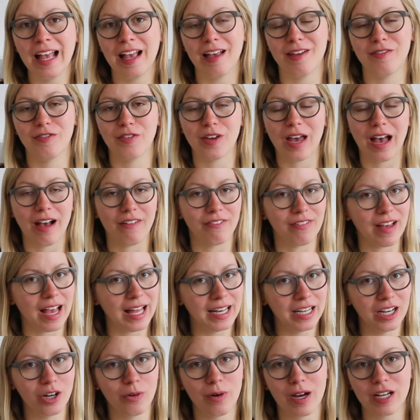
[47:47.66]
If you have
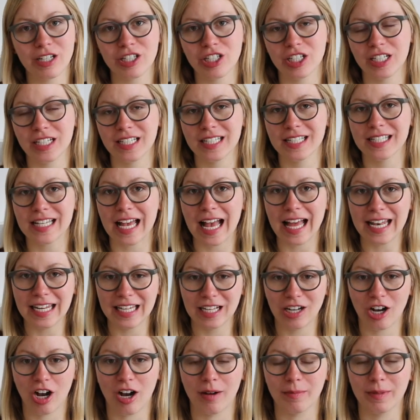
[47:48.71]
any questions, any
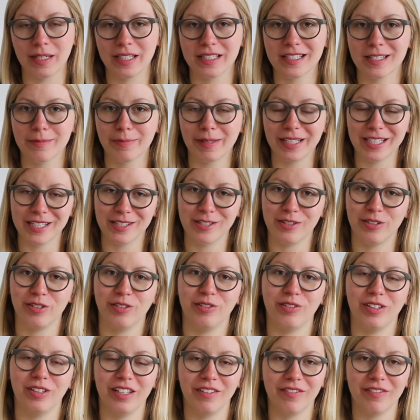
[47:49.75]
comments, please do
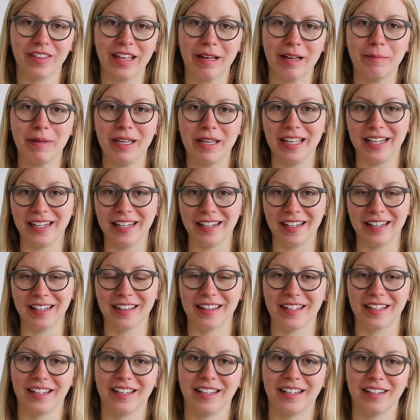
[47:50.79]
leave them in
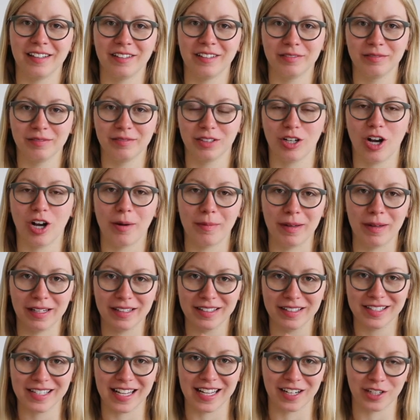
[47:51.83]
the
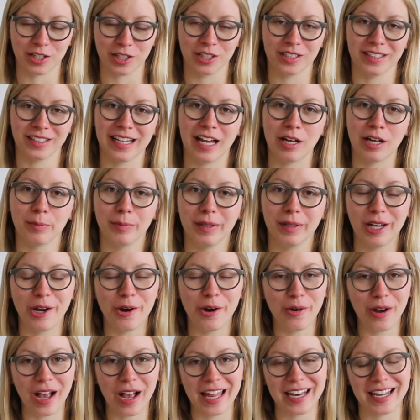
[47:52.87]
comment section down
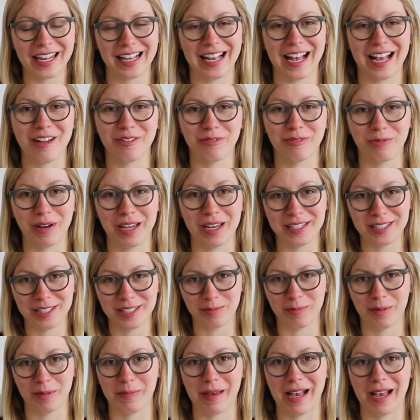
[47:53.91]
below, and I can't wait
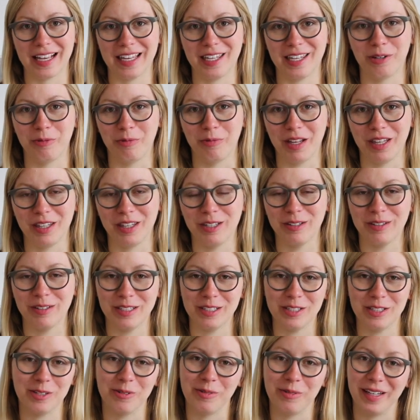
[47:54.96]
to be back here with you
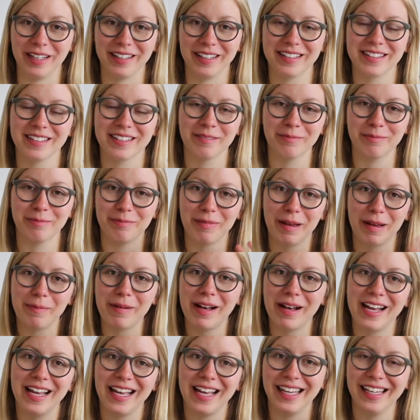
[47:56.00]
in 2 weeks. Bye
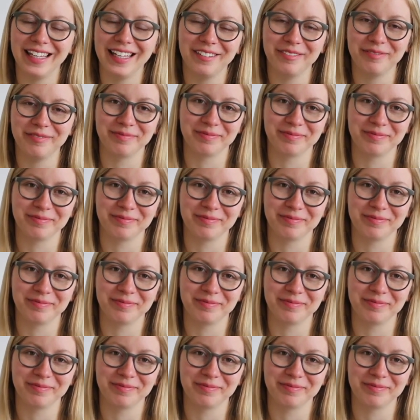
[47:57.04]
bye!